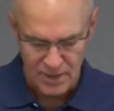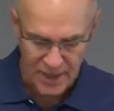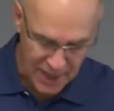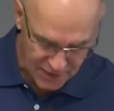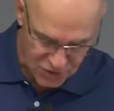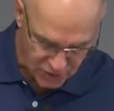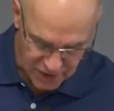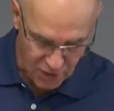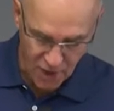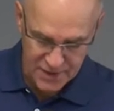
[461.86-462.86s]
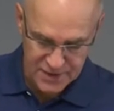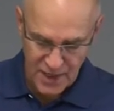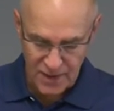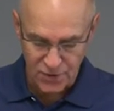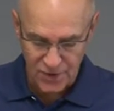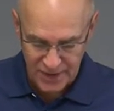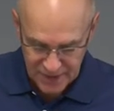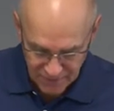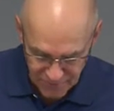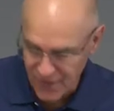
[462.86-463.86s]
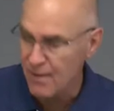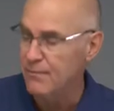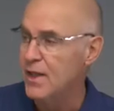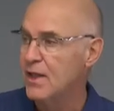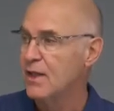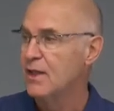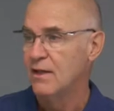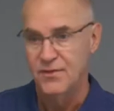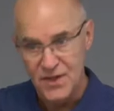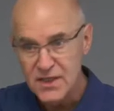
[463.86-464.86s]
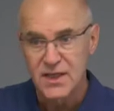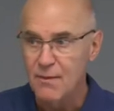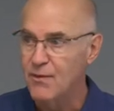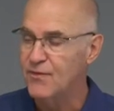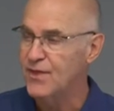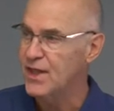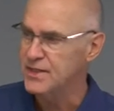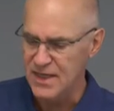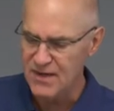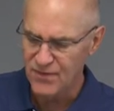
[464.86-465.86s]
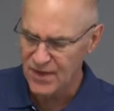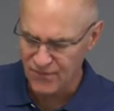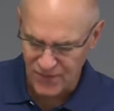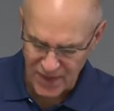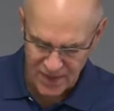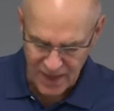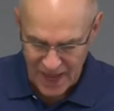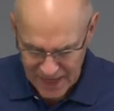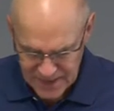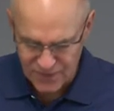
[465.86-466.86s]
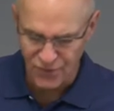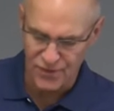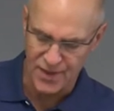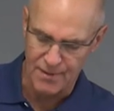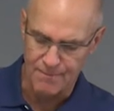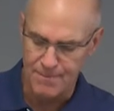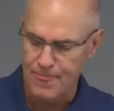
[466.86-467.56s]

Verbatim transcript: And actually God is not going to give them these type of things even if they ask for them.